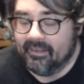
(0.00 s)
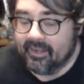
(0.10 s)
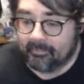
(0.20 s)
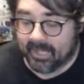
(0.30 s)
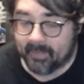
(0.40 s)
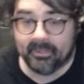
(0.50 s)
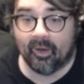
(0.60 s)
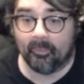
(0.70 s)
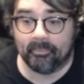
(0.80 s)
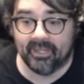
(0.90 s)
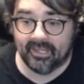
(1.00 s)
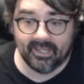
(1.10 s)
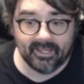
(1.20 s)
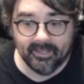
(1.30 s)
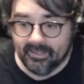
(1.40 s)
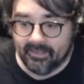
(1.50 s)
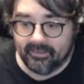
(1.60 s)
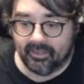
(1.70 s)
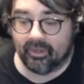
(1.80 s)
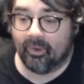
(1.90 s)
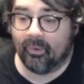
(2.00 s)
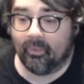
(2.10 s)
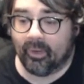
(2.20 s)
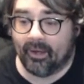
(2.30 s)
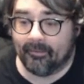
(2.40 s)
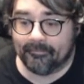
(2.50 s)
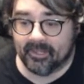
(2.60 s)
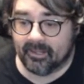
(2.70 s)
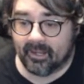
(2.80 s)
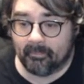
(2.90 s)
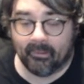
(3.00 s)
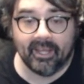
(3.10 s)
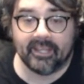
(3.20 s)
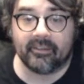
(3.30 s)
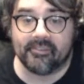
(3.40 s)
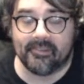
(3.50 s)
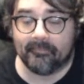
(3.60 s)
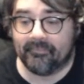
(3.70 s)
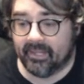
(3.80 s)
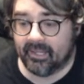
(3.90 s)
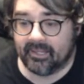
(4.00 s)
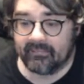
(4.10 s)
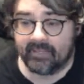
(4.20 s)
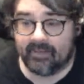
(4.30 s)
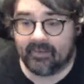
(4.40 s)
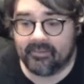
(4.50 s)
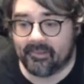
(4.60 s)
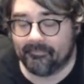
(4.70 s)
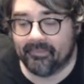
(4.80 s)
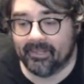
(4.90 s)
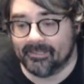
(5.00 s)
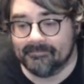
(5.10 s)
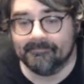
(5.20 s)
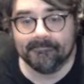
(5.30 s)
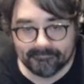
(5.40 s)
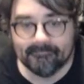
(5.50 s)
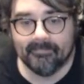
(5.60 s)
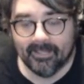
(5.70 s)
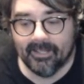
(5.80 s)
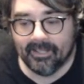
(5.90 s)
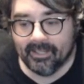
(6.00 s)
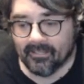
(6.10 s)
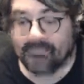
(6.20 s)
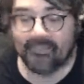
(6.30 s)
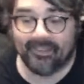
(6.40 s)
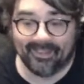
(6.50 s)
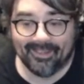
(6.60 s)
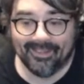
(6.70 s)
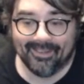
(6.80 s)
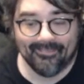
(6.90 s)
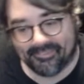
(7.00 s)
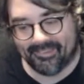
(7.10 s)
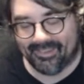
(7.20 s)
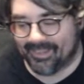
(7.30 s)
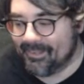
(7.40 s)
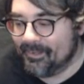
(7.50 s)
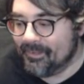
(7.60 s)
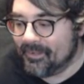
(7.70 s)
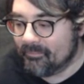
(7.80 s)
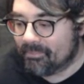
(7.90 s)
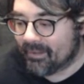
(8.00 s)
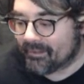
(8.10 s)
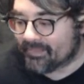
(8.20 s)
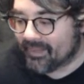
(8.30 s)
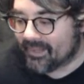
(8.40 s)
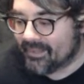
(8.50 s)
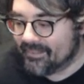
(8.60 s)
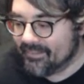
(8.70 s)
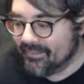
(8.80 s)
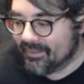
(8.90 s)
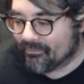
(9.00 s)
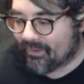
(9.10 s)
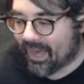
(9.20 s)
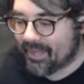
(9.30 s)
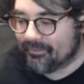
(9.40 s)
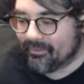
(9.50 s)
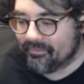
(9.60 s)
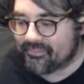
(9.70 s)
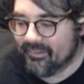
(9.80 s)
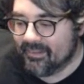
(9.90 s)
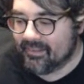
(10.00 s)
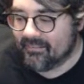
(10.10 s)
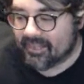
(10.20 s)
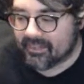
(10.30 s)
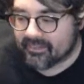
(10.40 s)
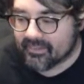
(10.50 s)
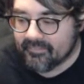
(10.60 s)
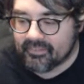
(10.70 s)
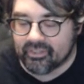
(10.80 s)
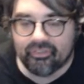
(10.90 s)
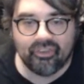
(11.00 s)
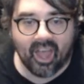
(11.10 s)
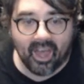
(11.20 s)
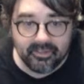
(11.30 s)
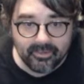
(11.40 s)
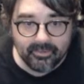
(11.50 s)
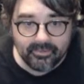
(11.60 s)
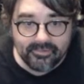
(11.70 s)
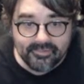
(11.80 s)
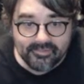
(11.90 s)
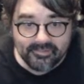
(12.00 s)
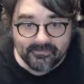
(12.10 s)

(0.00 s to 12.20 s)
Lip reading: Maybe I'll be, via a mic or something there or something. We'll see. We'll see. But rivals in the shadows.